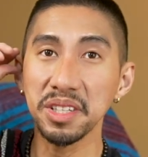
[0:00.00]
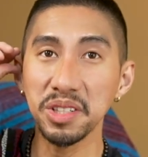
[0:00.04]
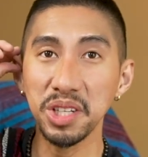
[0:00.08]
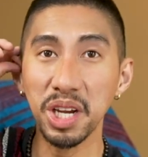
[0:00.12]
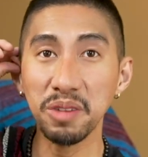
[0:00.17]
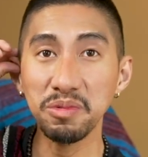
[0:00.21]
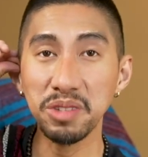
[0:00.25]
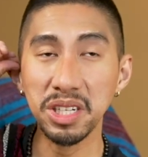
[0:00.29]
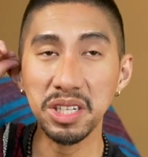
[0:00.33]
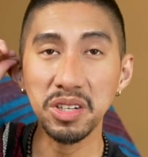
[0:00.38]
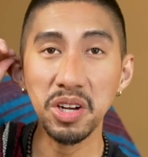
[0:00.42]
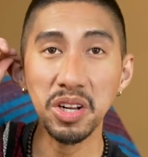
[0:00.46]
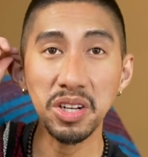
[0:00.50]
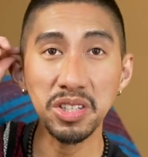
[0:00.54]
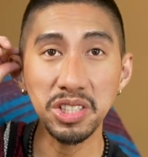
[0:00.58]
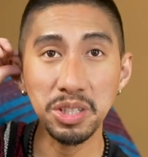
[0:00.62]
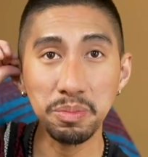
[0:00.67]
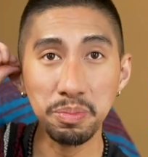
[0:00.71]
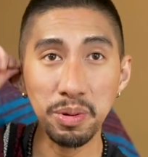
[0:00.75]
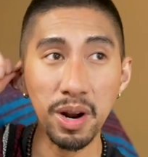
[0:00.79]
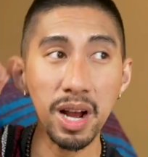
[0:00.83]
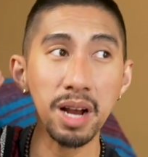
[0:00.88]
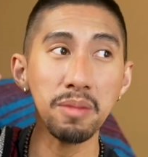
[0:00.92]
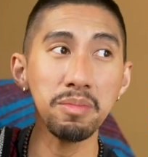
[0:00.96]
You have
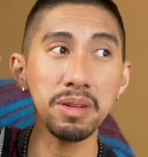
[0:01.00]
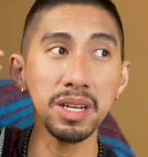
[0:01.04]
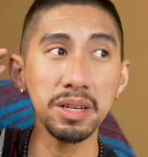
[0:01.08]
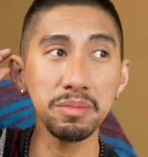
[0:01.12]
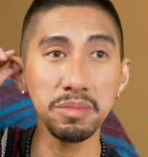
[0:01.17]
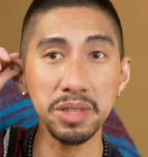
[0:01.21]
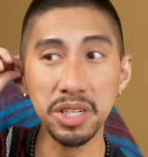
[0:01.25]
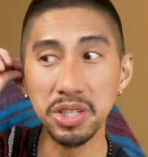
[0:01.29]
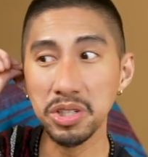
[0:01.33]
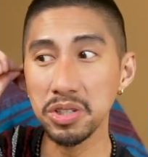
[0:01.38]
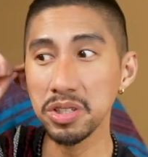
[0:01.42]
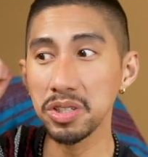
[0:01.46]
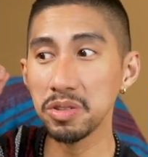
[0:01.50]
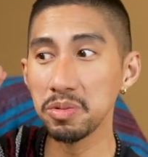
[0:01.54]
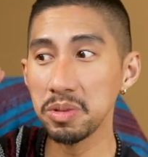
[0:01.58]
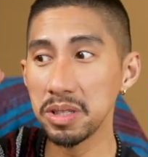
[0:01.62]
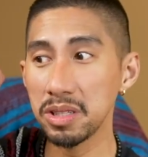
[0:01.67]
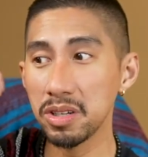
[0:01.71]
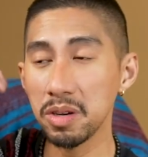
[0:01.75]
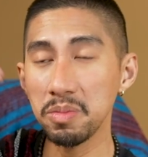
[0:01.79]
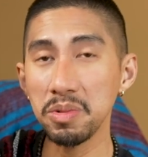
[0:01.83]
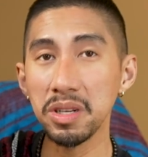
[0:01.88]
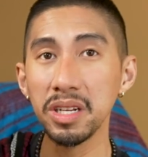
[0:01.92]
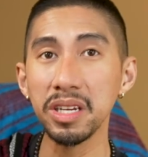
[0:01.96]
technology problem, issues
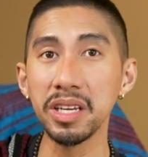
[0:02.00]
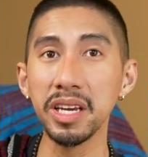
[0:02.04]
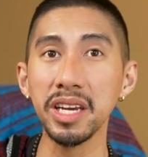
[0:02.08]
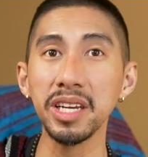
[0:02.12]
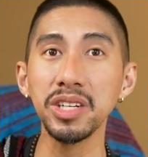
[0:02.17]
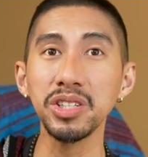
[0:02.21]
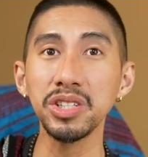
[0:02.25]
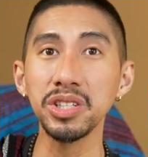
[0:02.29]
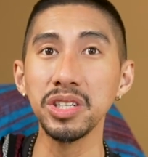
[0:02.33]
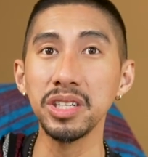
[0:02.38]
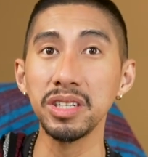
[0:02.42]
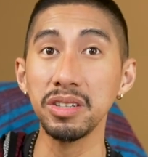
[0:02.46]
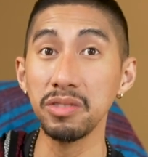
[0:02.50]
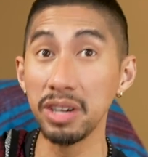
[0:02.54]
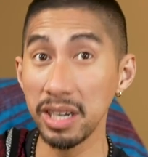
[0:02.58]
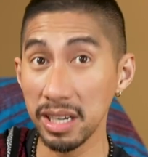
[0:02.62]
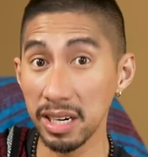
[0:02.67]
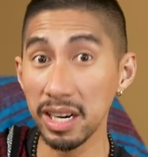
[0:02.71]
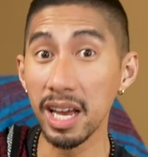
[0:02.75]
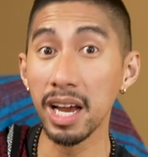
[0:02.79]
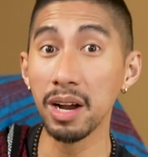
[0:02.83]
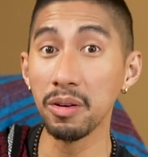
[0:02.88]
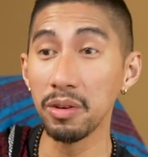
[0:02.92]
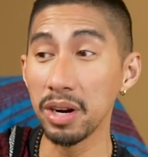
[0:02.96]
with communication
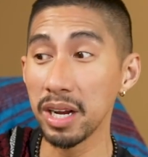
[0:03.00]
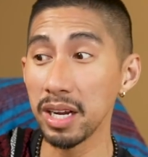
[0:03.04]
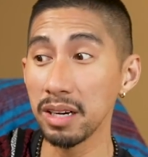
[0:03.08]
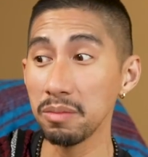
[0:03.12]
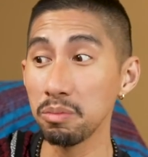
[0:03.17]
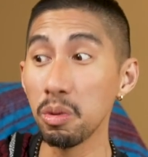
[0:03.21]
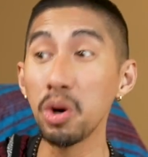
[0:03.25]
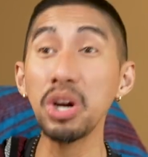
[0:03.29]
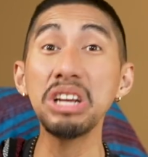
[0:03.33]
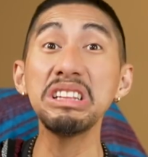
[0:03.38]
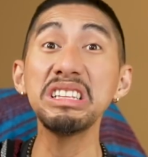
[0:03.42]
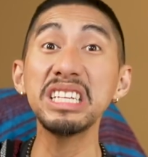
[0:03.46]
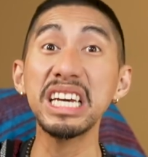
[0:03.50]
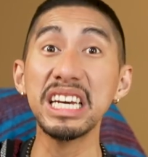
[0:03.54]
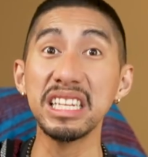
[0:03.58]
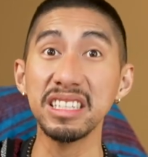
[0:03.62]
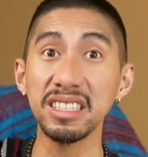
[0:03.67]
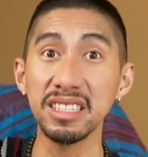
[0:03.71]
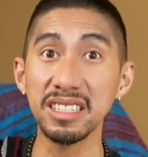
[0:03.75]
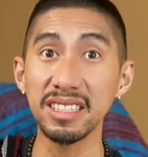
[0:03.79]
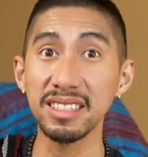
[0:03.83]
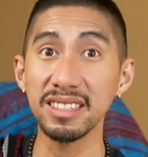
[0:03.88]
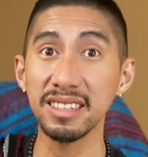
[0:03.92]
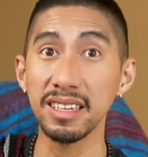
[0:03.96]
right now, right? More
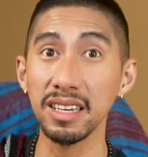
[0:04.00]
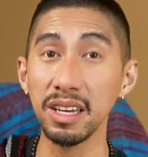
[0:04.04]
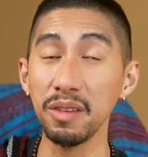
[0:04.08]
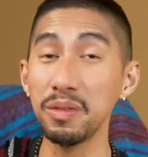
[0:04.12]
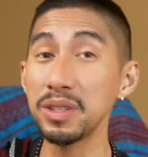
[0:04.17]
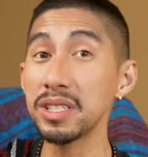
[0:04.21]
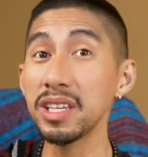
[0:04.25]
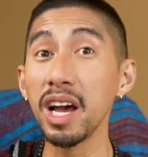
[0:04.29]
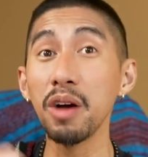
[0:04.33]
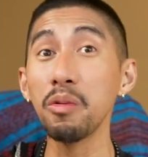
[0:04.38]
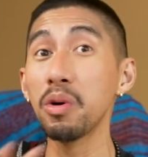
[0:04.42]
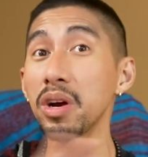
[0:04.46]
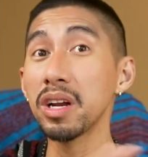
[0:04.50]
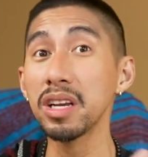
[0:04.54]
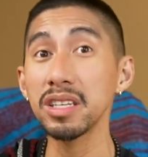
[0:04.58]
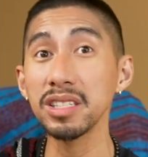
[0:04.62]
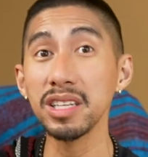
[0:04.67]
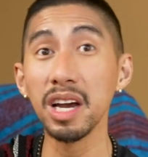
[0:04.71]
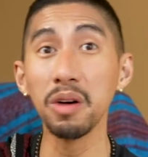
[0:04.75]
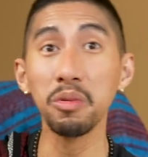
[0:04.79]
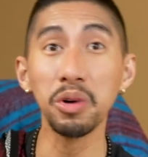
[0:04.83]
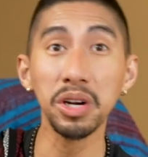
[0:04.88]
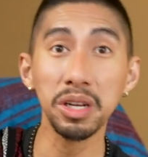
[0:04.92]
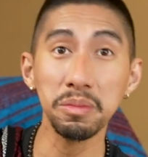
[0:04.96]
intense. If it's not working,
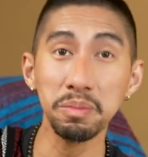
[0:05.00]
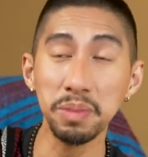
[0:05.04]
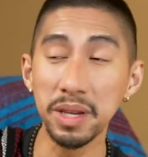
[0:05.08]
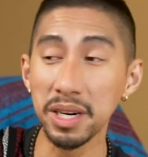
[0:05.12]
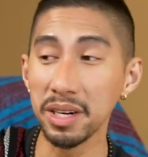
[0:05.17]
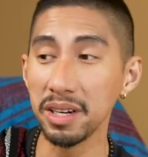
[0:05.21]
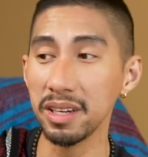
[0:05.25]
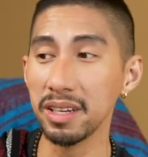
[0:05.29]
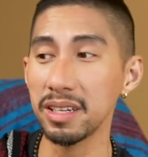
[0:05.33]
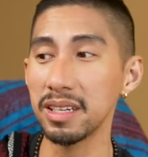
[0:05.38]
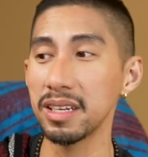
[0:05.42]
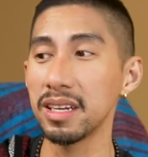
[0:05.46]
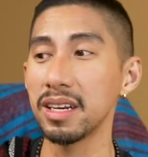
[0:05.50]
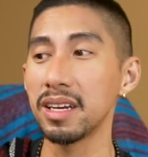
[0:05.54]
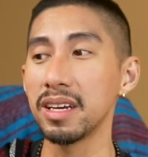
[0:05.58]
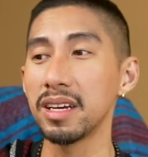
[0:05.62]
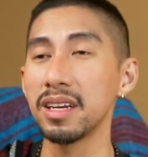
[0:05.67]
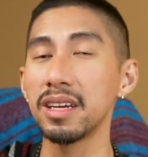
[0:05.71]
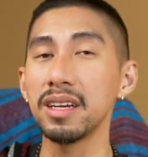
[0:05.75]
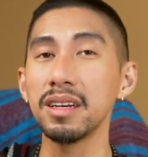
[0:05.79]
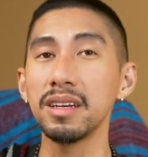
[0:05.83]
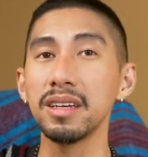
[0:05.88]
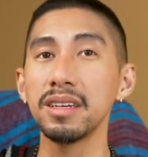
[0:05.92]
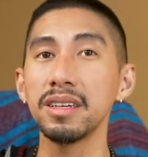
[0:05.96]
it's not working, period.
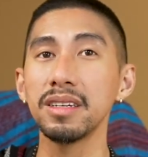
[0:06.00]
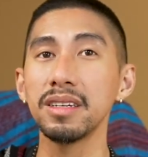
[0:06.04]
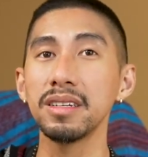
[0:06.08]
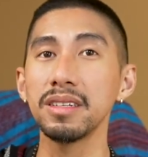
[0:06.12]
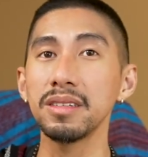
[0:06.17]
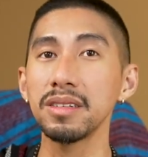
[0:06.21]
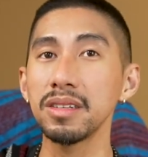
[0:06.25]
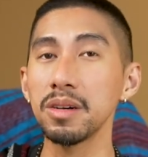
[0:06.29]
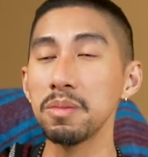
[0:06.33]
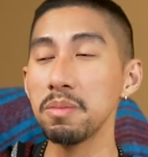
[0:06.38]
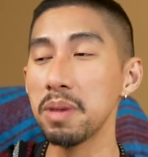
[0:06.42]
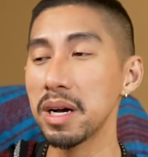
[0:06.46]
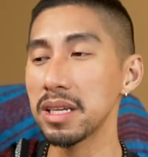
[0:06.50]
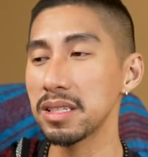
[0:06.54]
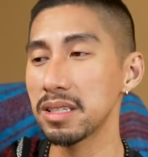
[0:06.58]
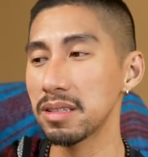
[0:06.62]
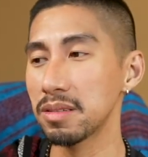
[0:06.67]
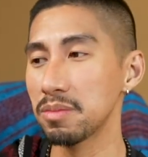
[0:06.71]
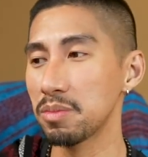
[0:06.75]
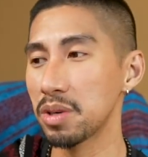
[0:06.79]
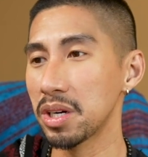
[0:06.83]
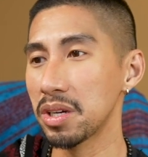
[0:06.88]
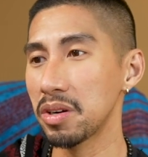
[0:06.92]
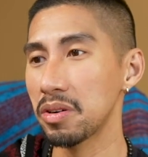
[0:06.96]

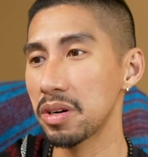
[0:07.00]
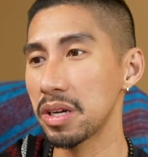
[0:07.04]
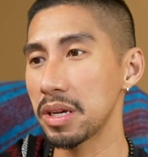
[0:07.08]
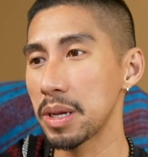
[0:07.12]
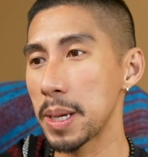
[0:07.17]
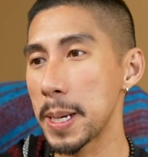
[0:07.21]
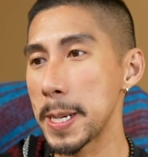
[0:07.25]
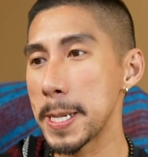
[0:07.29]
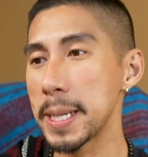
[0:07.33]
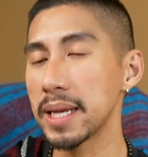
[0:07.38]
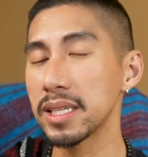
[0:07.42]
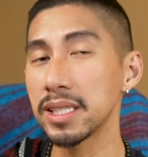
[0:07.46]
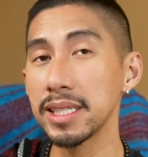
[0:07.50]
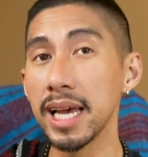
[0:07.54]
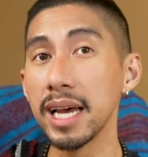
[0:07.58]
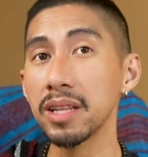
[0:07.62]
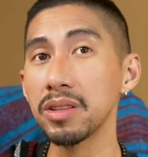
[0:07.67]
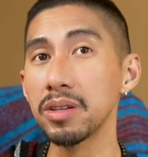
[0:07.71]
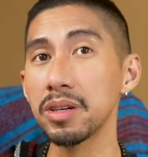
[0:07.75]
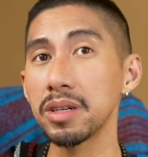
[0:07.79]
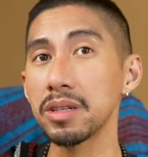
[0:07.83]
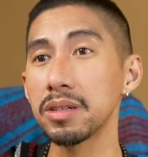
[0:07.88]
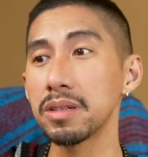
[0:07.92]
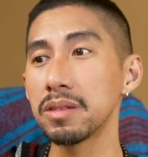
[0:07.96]
Combust, Mercury.
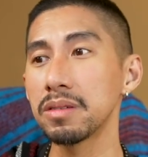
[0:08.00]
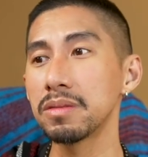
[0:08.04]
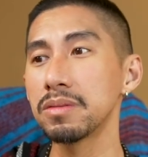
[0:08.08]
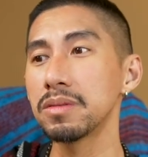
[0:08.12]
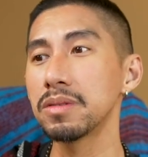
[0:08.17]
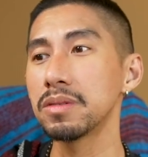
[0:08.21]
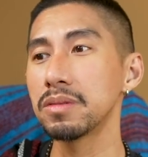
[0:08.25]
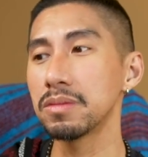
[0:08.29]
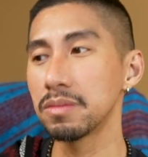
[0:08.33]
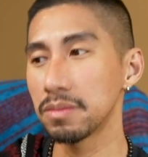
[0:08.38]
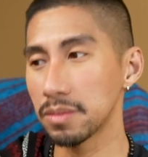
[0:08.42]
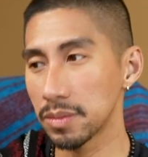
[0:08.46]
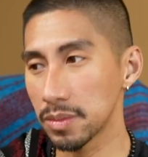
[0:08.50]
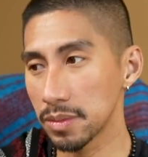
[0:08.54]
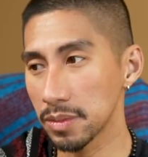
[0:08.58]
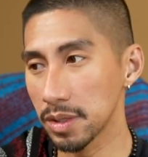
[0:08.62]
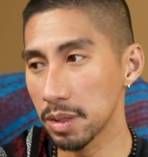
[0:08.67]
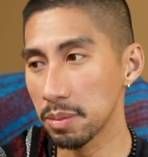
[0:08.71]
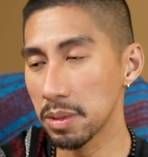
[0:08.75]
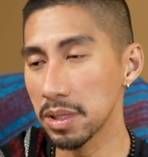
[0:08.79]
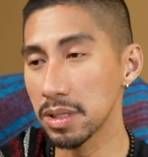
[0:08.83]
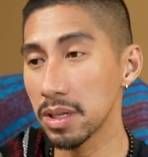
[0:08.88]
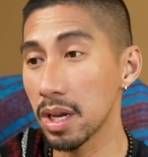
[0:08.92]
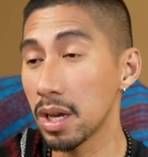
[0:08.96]
Saturn.
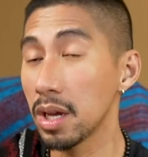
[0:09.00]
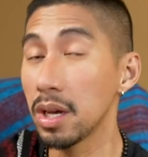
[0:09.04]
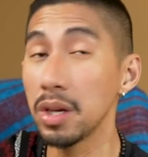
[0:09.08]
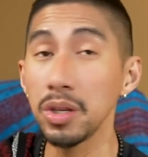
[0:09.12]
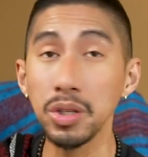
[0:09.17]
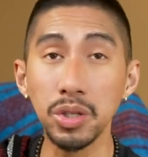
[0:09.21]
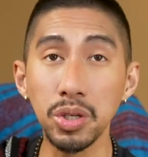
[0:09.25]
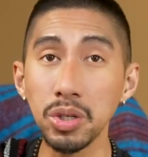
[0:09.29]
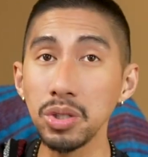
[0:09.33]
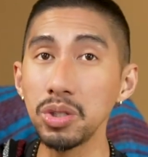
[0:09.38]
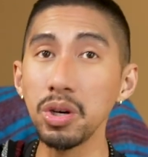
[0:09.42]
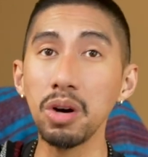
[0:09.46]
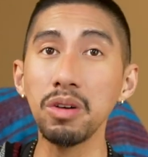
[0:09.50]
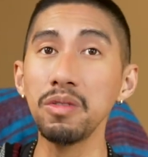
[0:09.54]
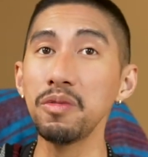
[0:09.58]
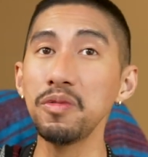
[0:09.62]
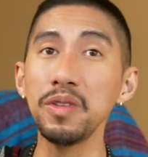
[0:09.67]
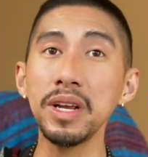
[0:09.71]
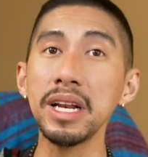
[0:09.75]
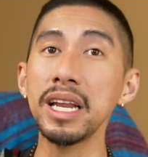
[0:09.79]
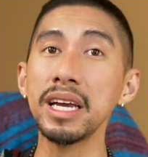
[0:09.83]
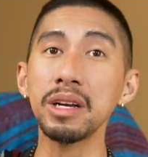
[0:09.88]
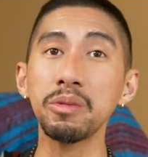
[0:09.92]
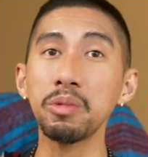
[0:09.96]
Combust. You don't
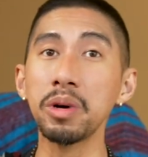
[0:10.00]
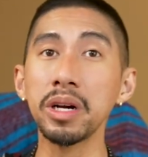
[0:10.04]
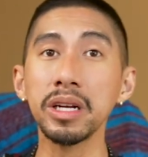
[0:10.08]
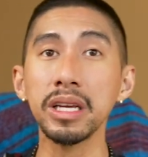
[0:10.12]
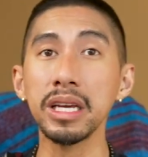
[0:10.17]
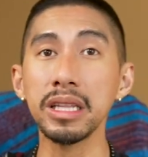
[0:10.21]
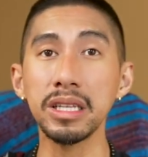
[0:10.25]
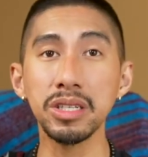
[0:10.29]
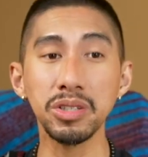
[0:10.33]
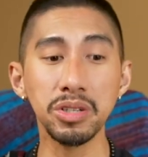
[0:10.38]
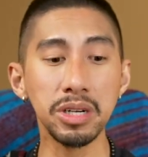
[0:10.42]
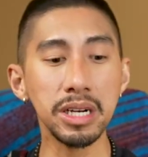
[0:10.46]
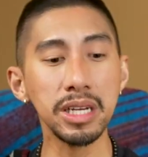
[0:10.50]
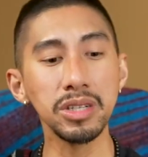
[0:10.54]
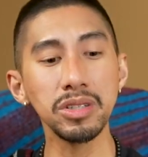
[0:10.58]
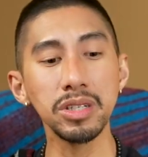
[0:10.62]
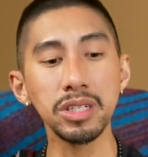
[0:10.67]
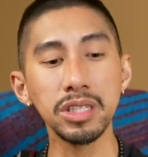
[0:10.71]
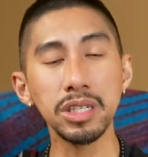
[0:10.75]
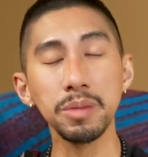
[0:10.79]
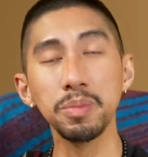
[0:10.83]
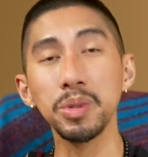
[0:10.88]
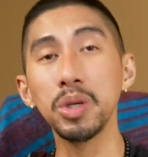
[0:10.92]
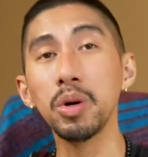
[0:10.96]
feel like working this
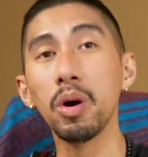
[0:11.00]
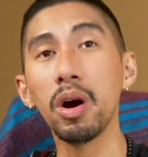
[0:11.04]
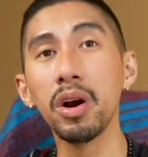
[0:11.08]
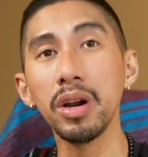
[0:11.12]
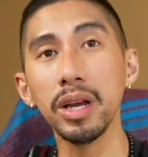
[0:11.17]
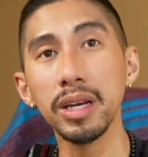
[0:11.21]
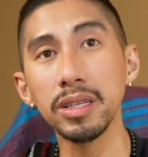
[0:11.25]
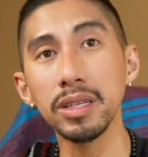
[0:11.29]
relationship. You are